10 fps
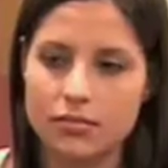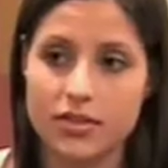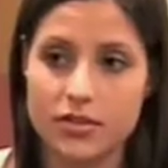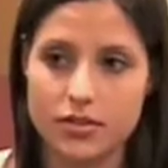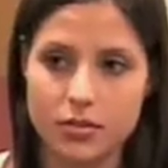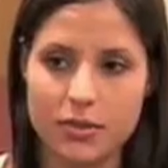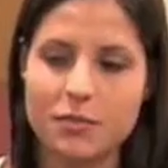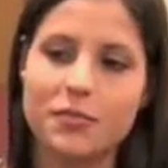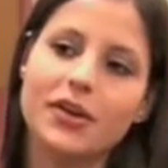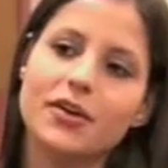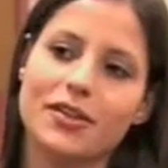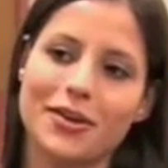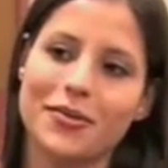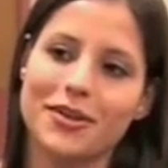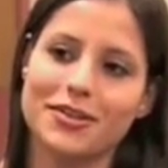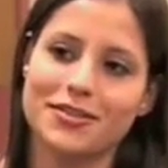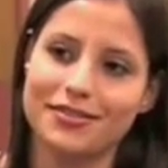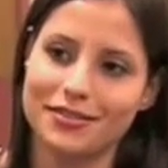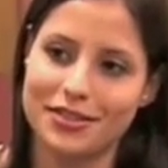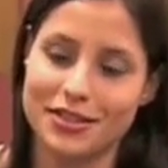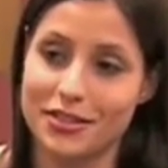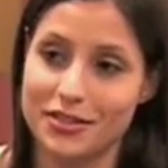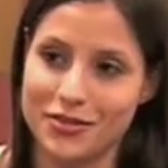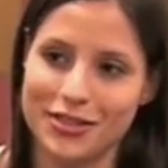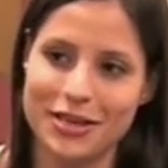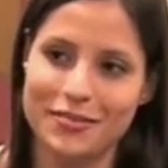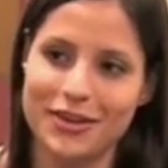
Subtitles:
It's just so much bigger than it was just a short time